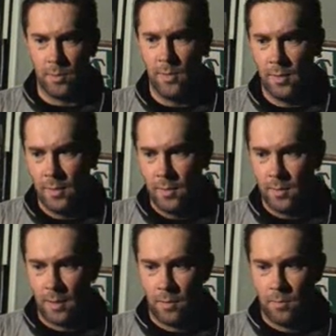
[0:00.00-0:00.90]
And
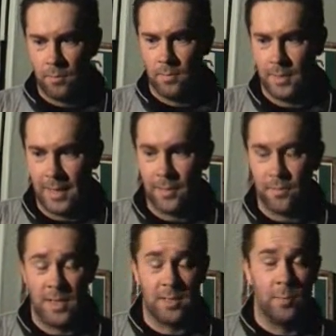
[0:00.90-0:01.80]

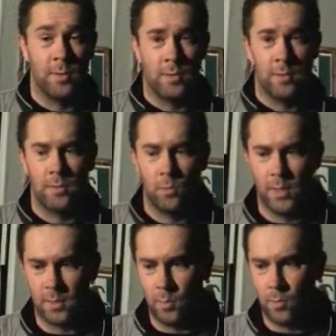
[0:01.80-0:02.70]
again, testament to
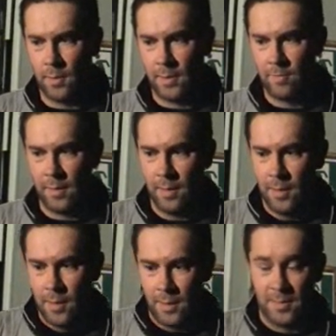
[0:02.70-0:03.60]
Whitstable that they've
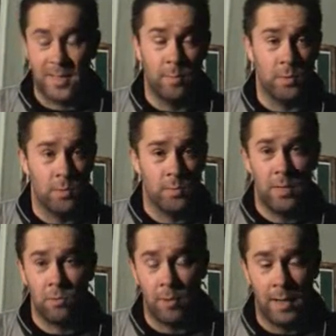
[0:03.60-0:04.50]
and testament to
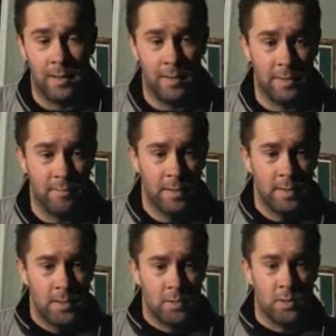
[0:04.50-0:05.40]
themselves really that they've
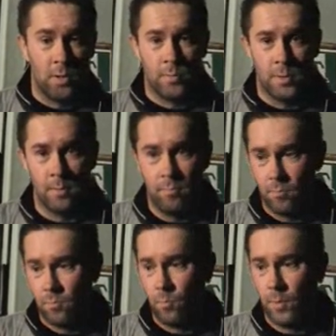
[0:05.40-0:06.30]
stopped, and
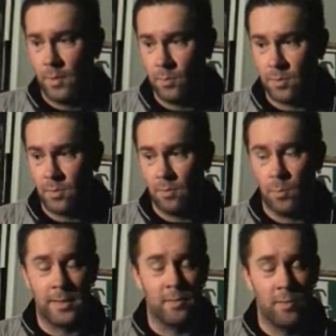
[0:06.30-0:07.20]
when they was on
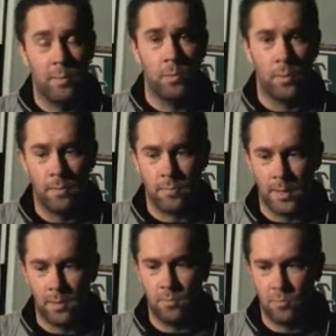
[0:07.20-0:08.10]
the way to football, and
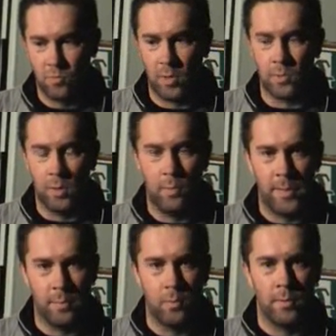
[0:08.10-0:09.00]
tried to
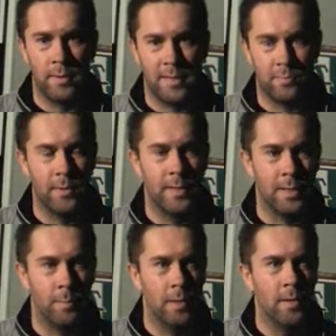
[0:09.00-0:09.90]
help people in desperate
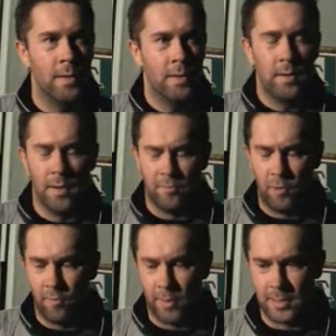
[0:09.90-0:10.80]
need. But it's
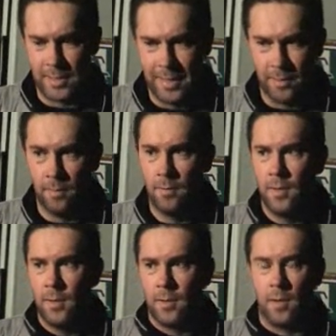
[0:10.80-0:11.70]
very, very sad, and
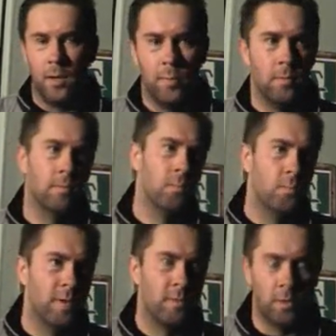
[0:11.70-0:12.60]
but
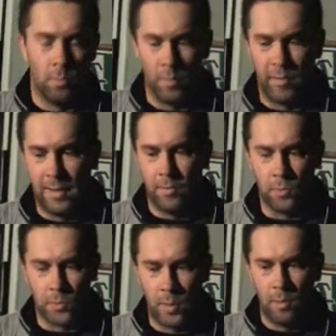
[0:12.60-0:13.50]
we've gone on with 11
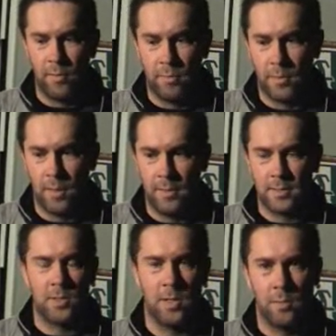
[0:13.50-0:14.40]
or 12, and
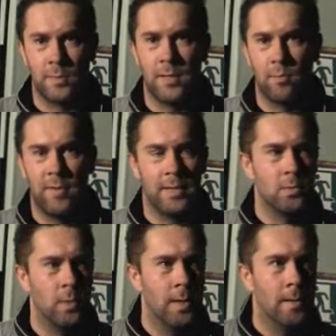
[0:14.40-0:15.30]
that's a circumstance we've
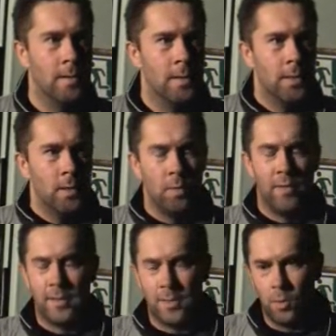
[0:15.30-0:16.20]

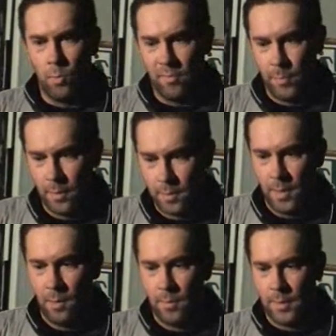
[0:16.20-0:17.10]
had to deal with. But
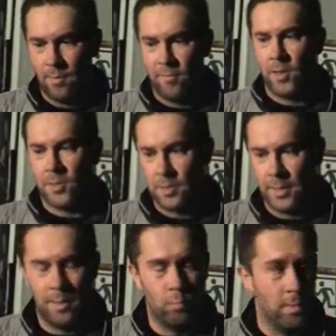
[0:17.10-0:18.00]
in
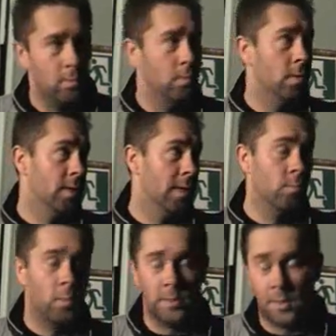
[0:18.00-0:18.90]
adversity,
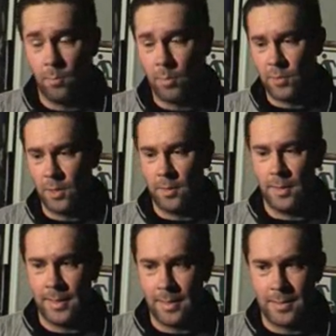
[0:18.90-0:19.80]
once again we've turned
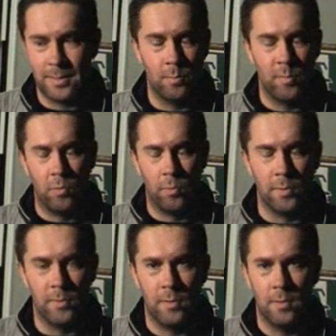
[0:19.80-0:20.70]
in a decent
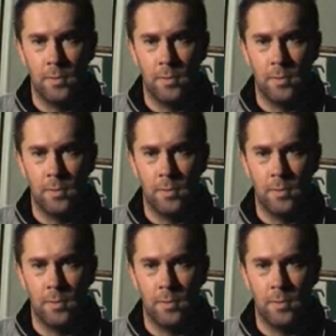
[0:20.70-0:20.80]
performance.